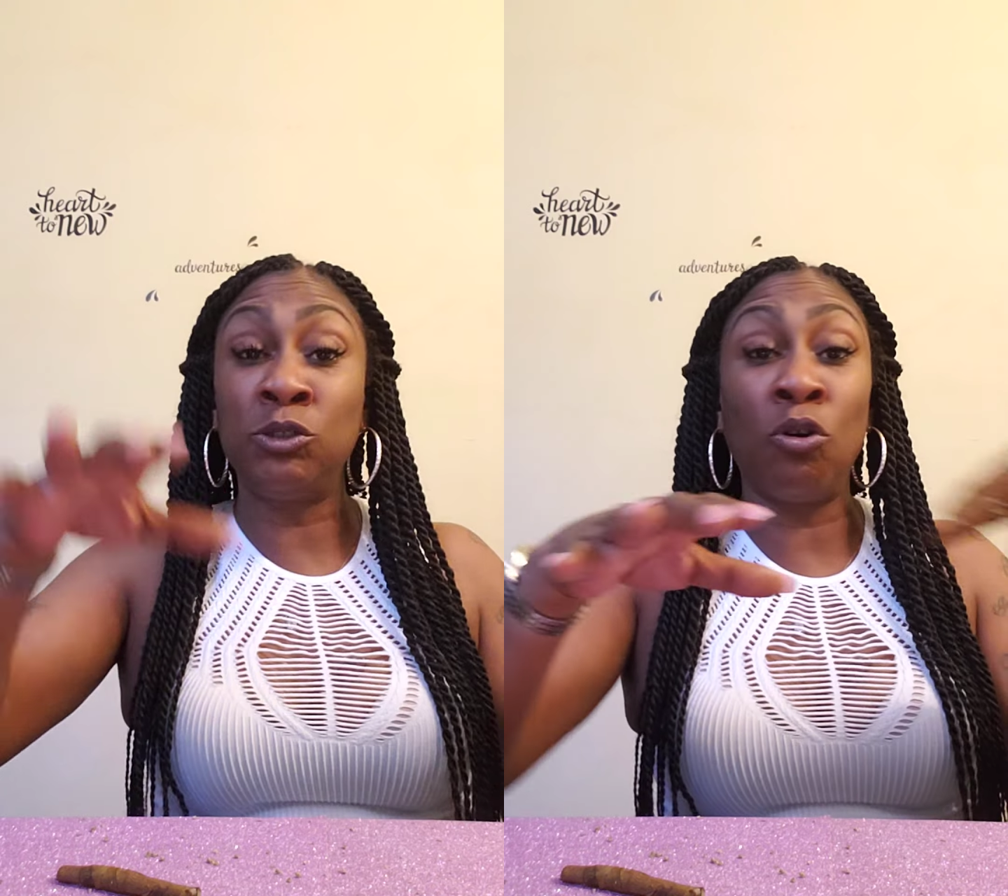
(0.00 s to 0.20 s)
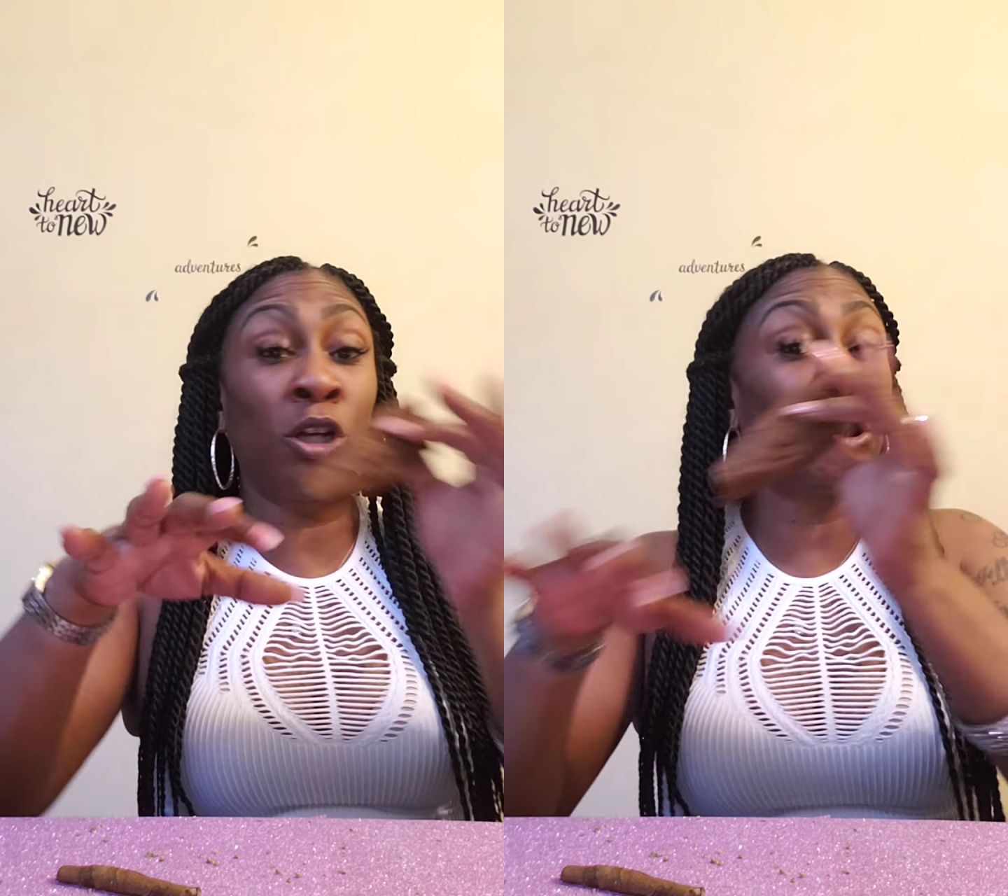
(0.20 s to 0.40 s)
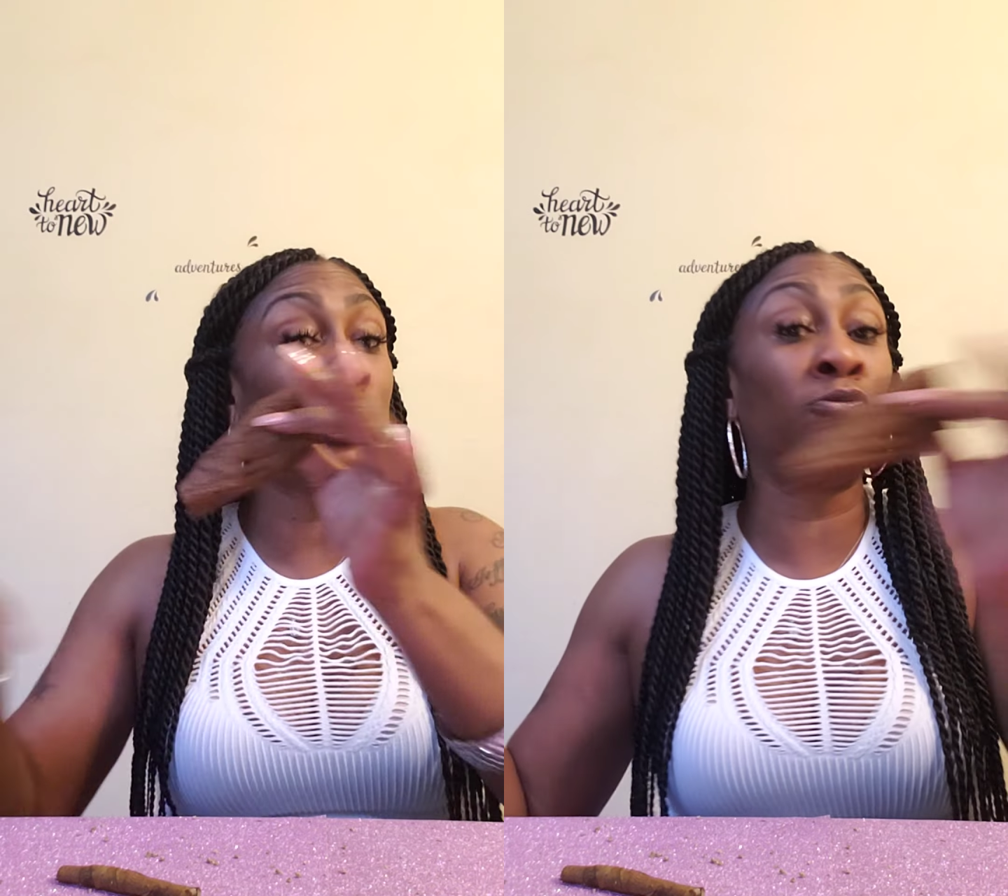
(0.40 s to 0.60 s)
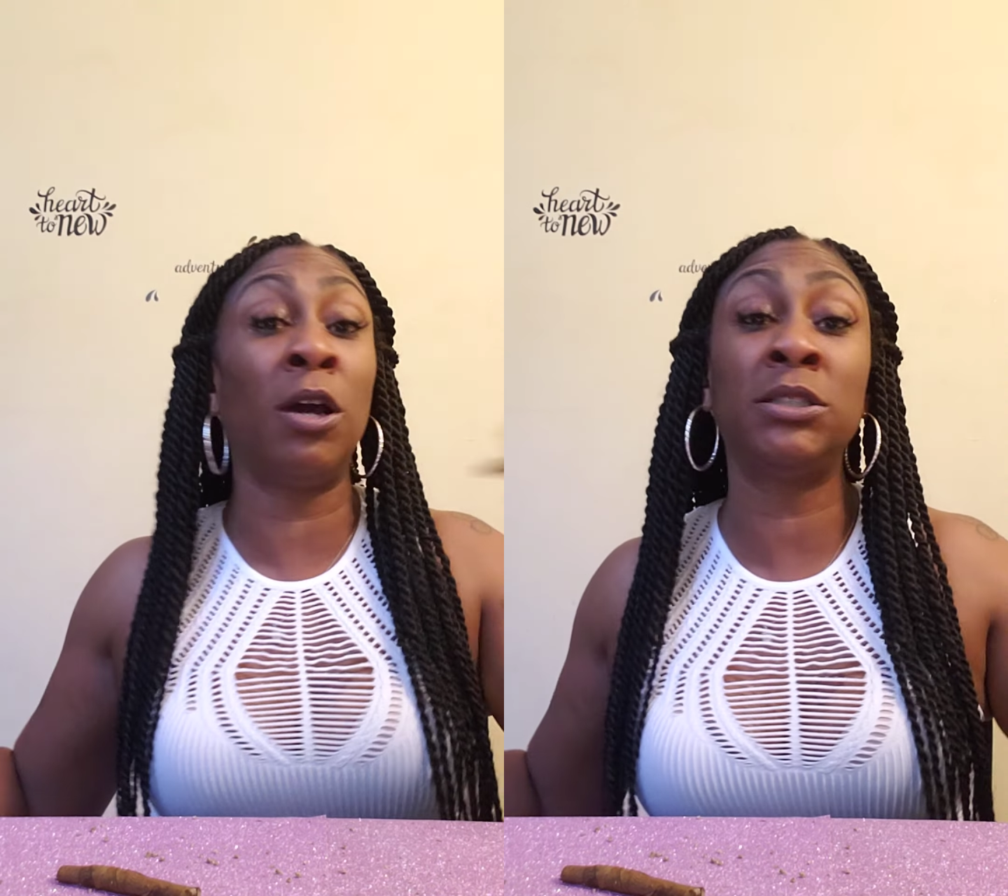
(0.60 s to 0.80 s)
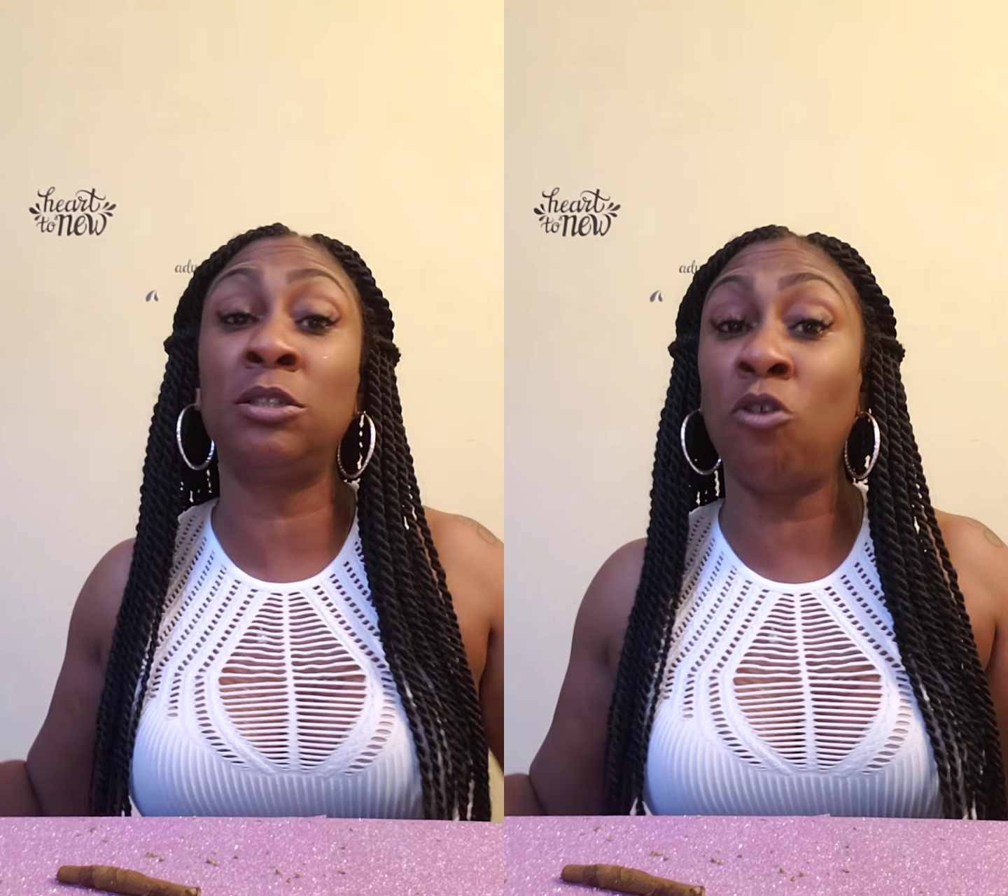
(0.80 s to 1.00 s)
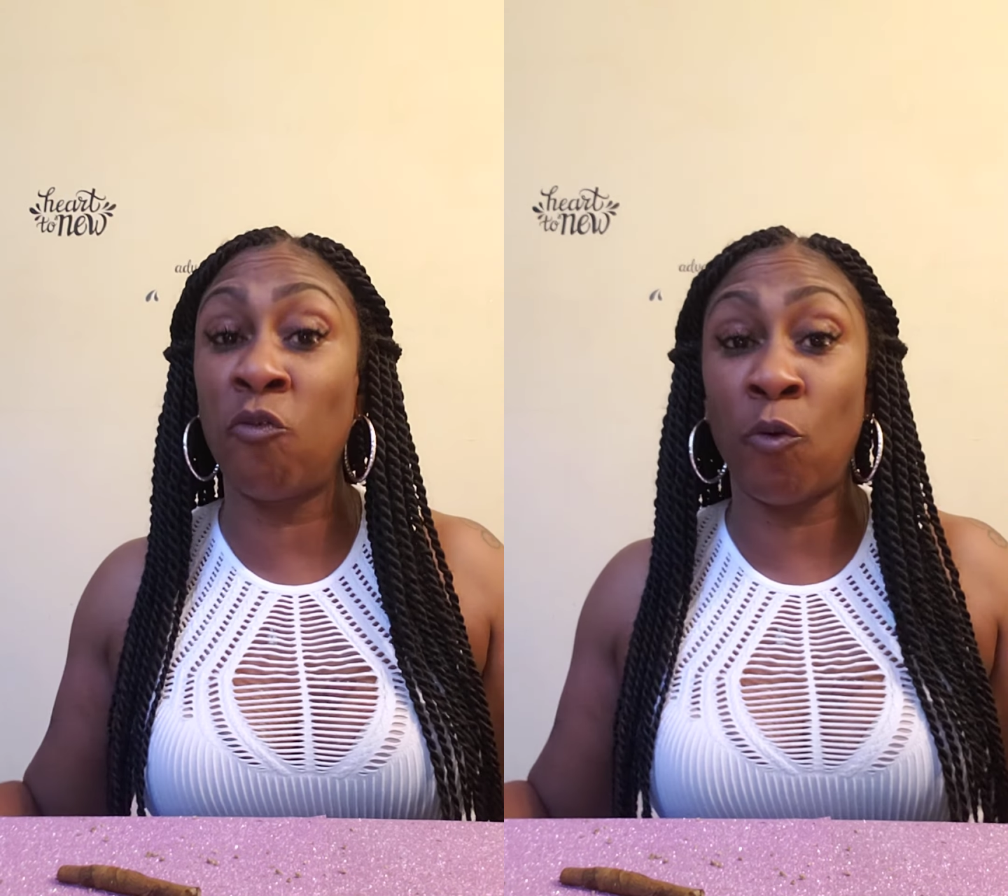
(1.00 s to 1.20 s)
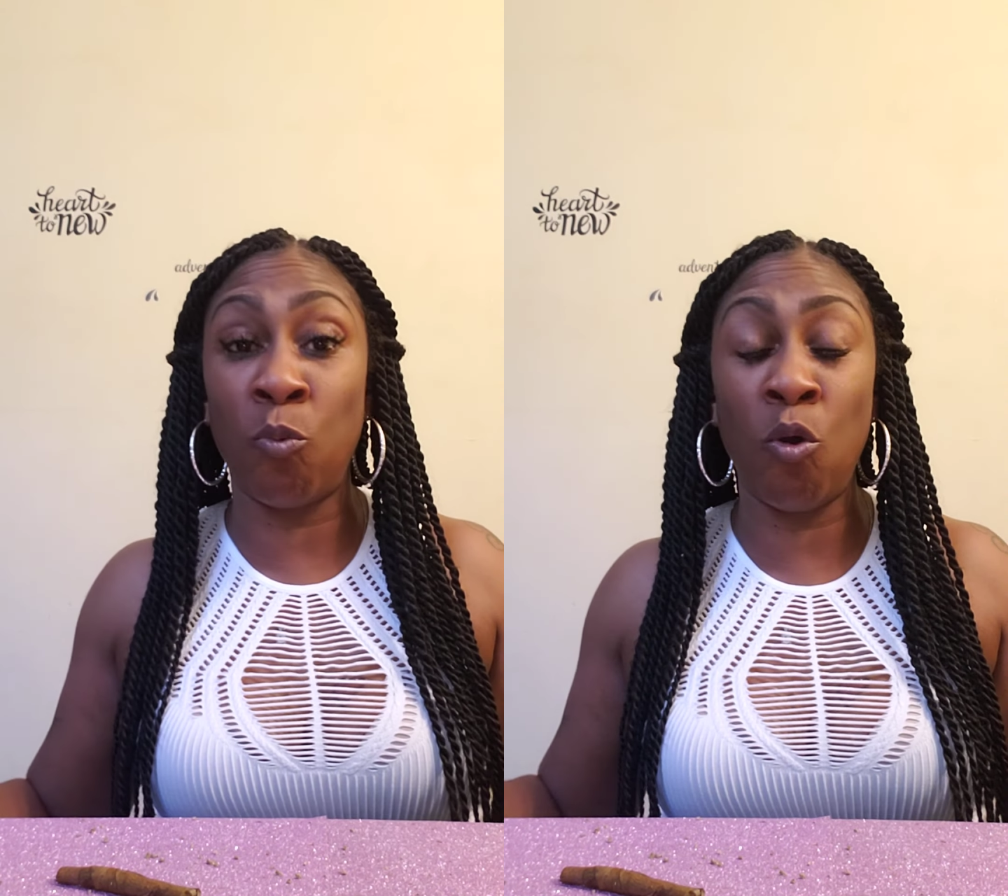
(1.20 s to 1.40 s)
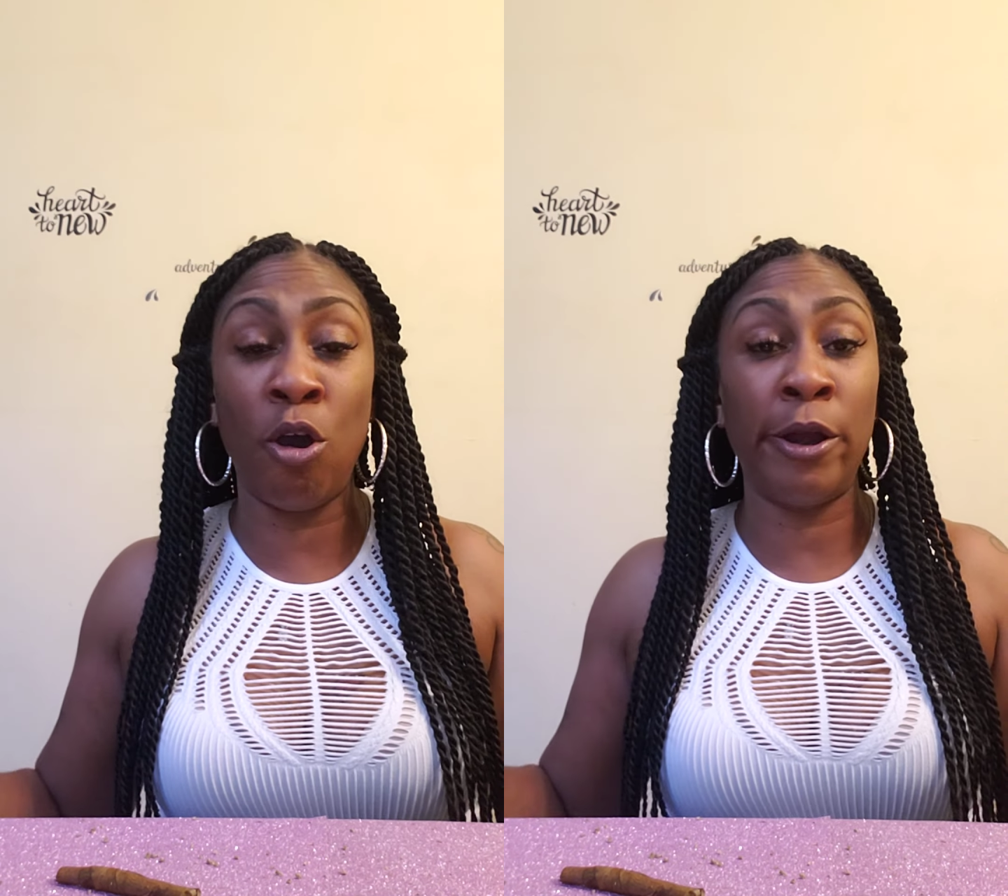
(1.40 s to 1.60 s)
daughter, she runs it over
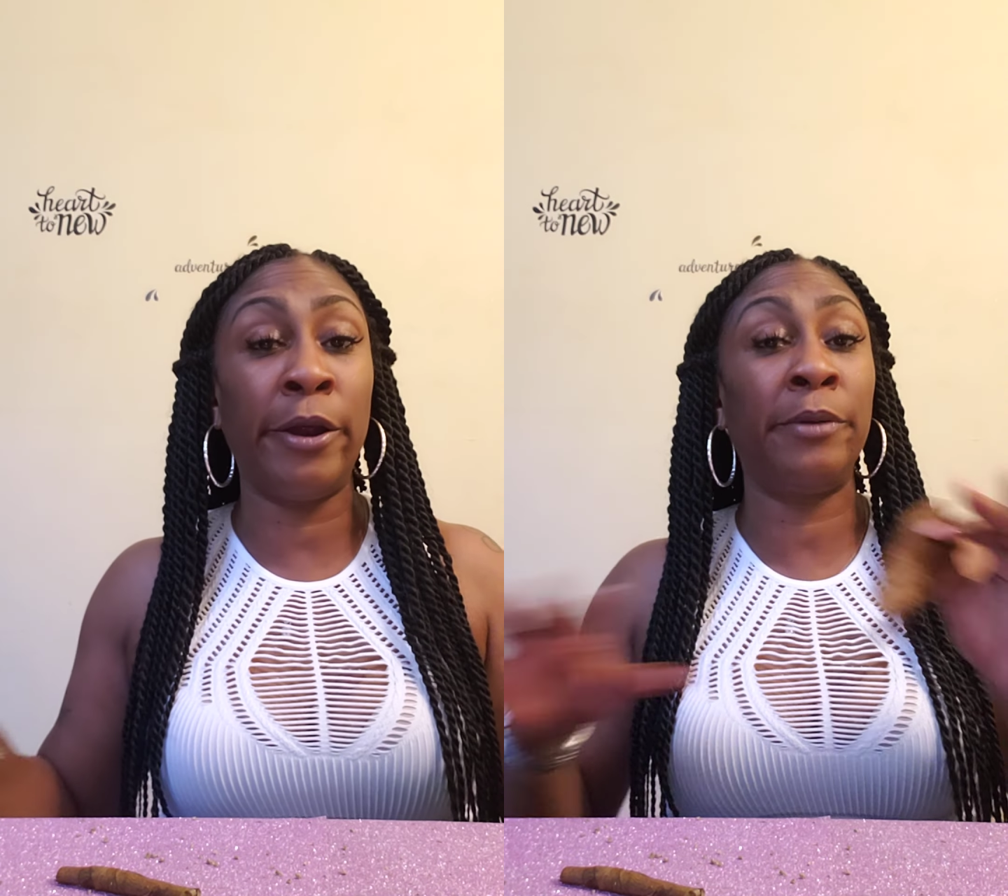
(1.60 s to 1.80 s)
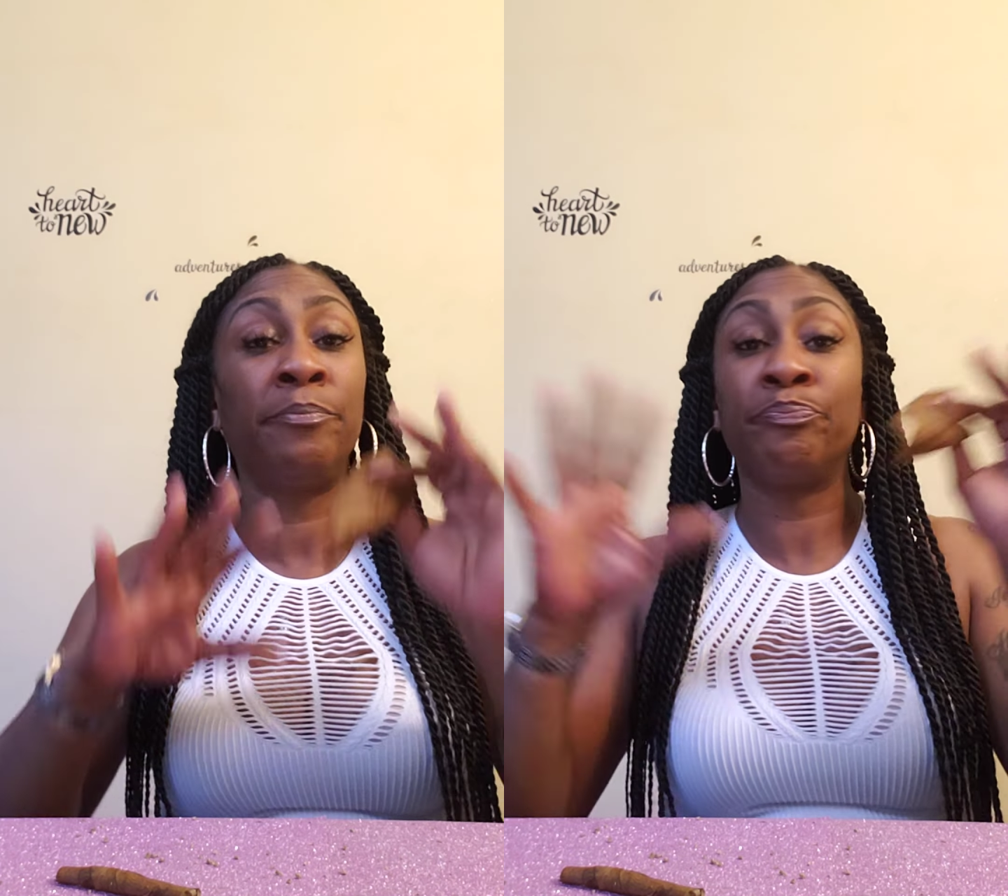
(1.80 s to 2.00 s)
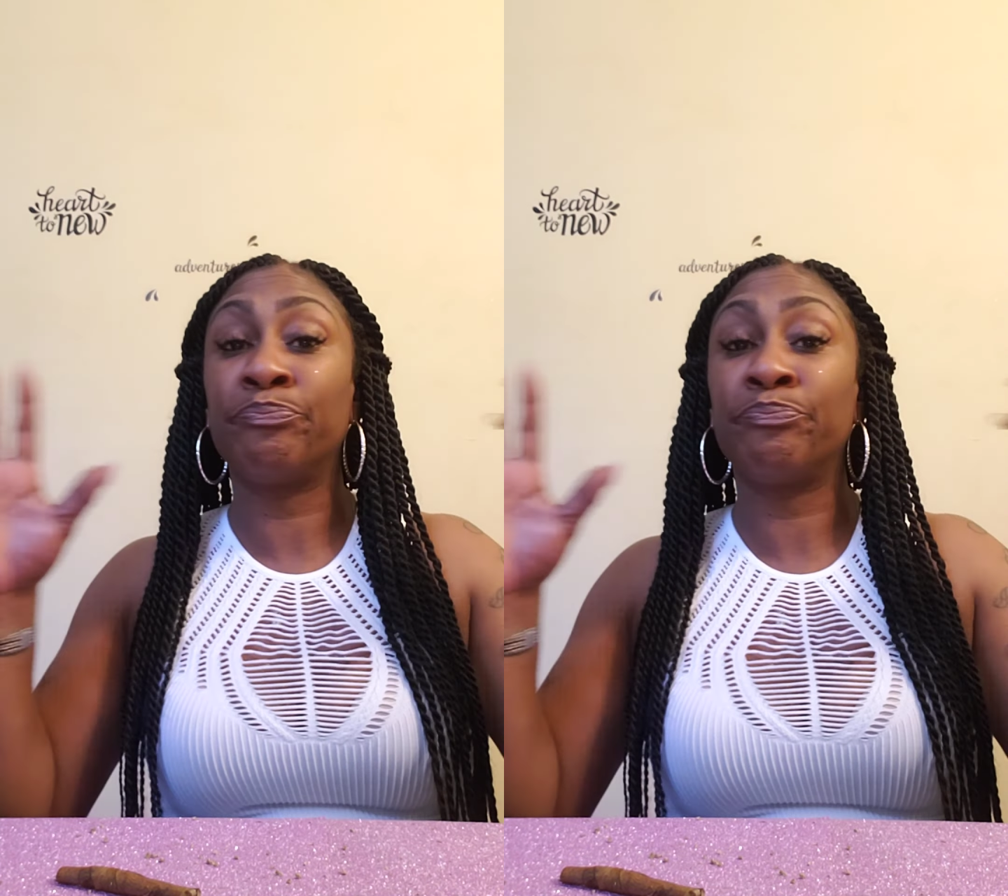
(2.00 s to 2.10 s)
water.